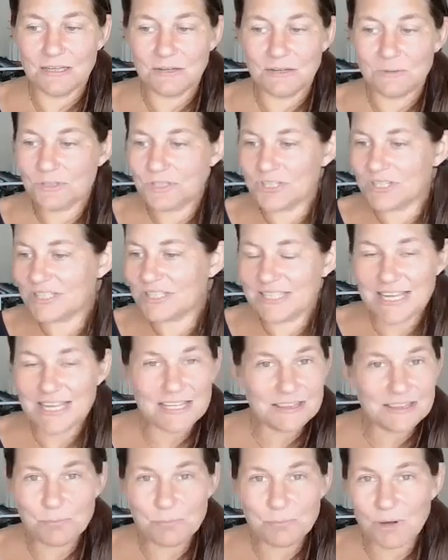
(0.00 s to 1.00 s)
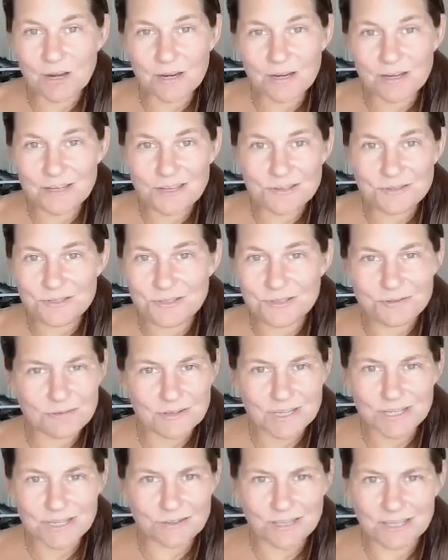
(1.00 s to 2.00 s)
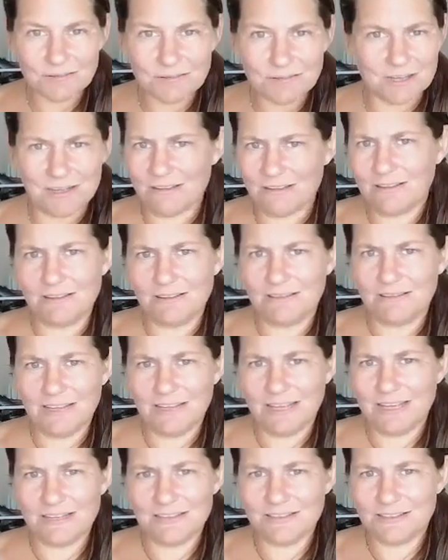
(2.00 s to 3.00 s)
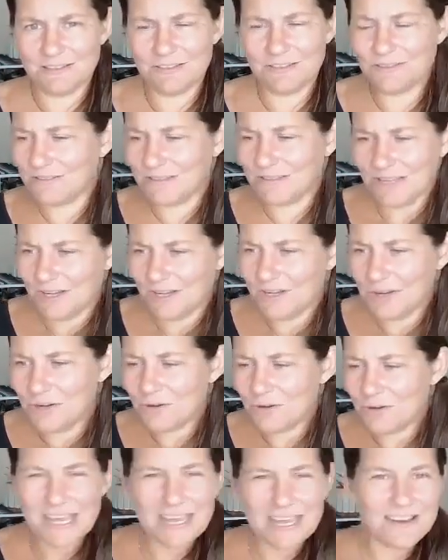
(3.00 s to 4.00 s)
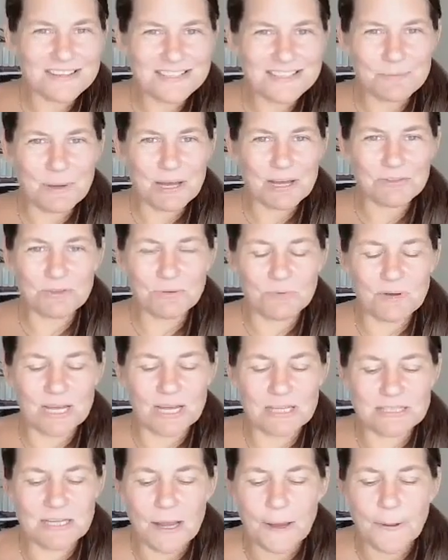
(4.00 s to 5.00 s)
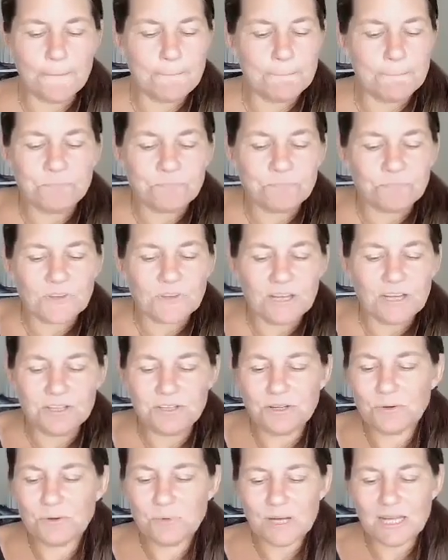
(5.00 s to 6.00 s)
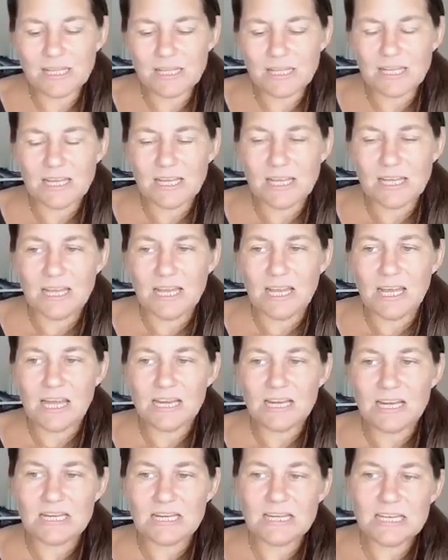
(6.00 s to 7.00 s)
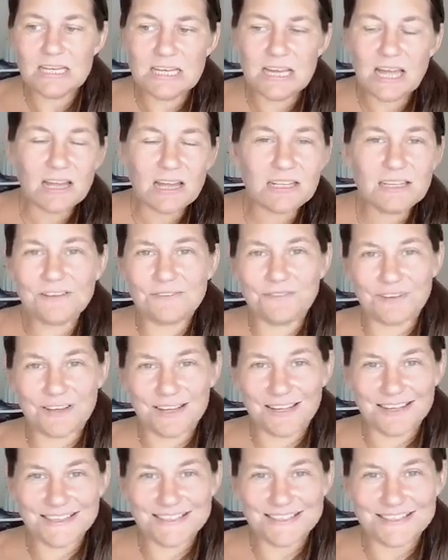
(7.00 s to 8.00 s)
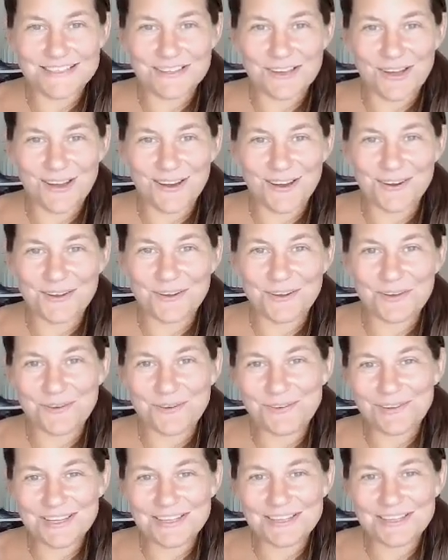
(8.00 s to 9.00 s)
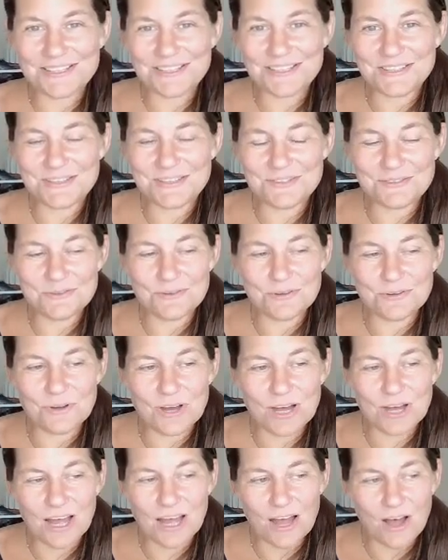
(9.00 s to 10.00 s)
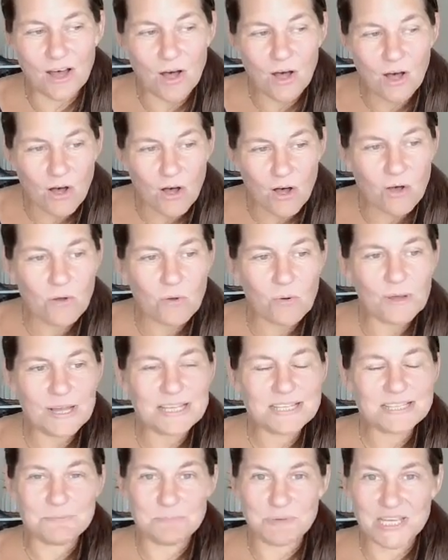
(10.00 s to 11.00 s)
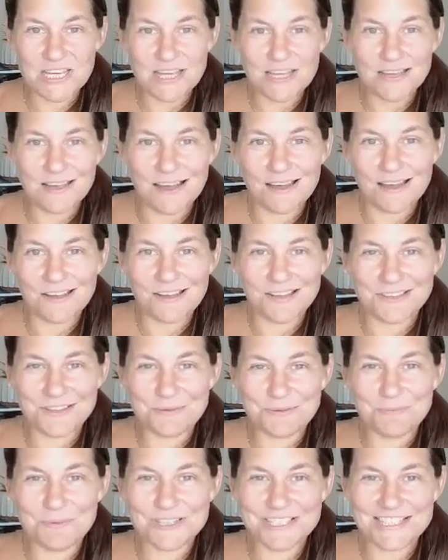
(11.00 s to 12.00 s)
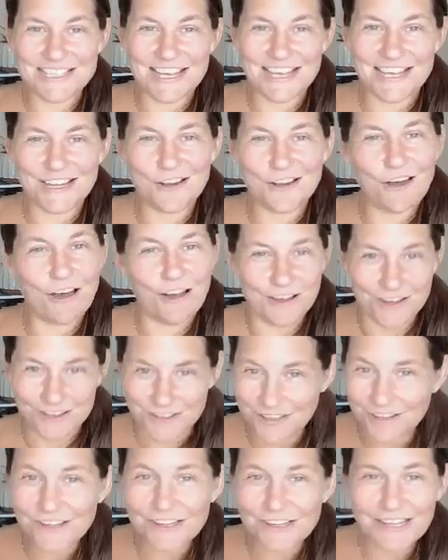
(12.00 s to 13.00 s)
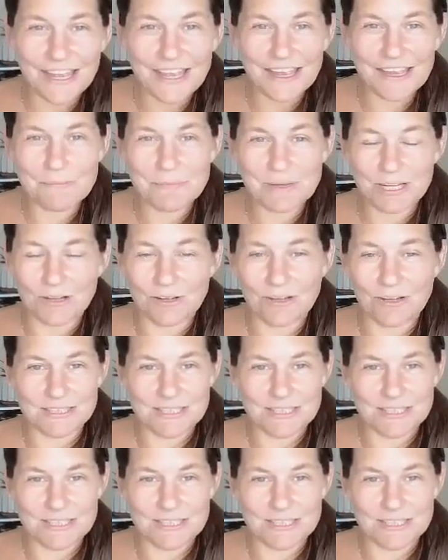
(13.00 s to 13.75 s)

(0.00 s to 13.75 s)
Well, just take the part you do agree with, and who cares about the rest? You know what? None of us are going to always be 100% on our game at all